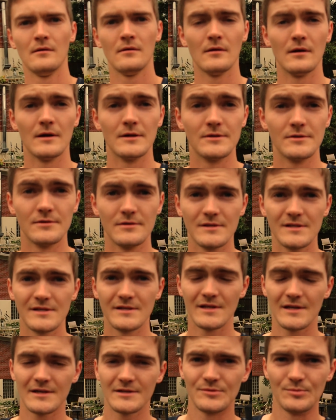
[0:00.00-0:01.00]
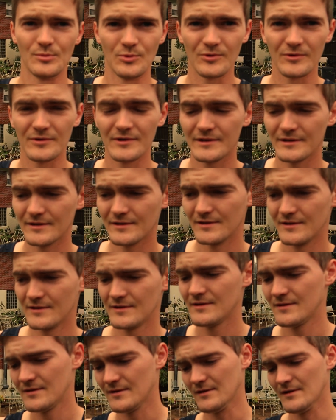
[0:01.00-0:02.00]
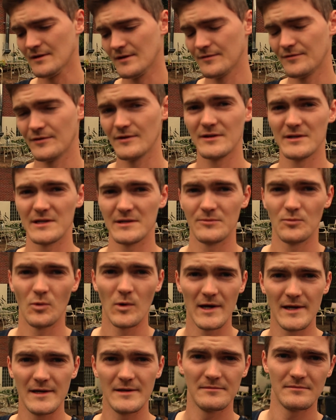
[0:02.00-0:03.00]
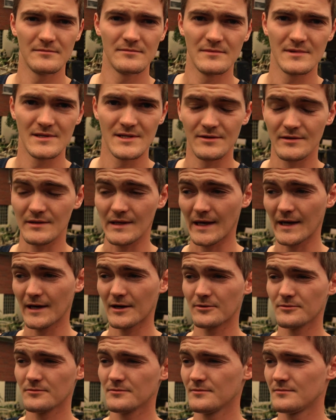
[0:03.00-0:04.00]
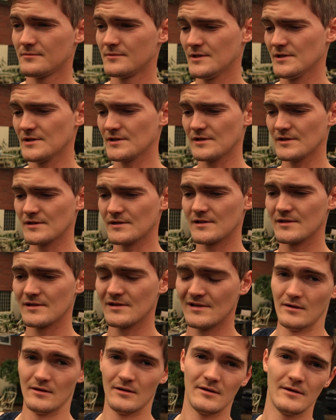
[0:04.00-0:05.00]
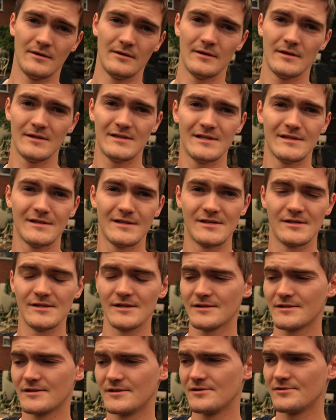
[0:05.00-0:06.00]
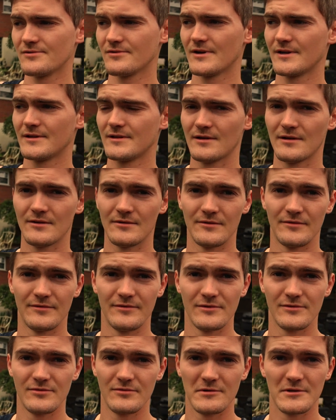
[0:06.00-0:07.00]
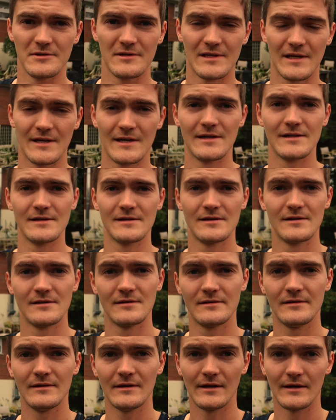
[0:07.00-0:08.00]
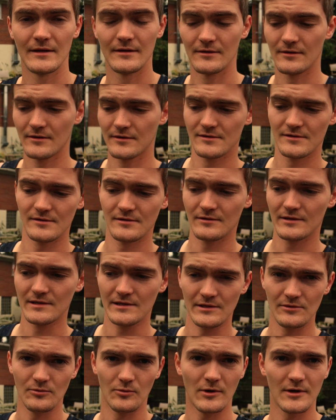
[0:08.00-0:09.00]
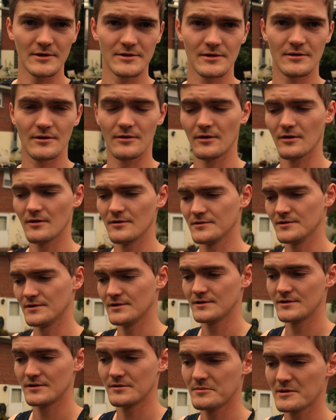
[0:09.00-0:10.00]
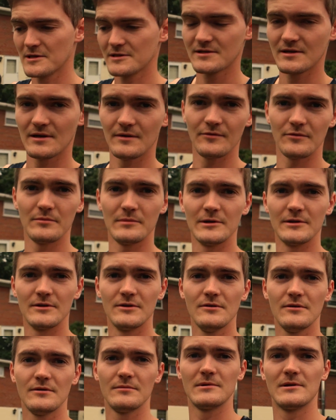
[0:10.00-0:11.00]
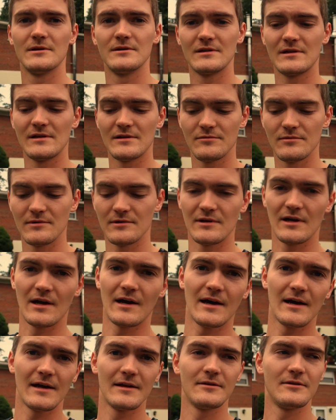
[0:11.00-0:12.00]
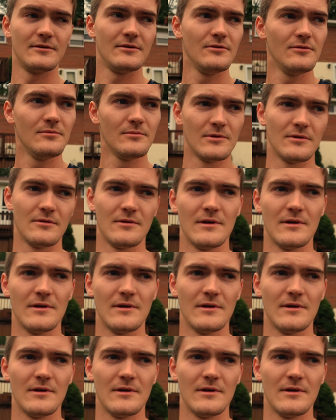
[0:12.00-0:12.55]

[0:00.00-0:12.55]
Alright, so it's the next morning and I figured I'd wait until now just because it's in the 60s right now and it feels really nice, and also I need to wash the cars and it's the best time for me to do it because it gets really hot and humid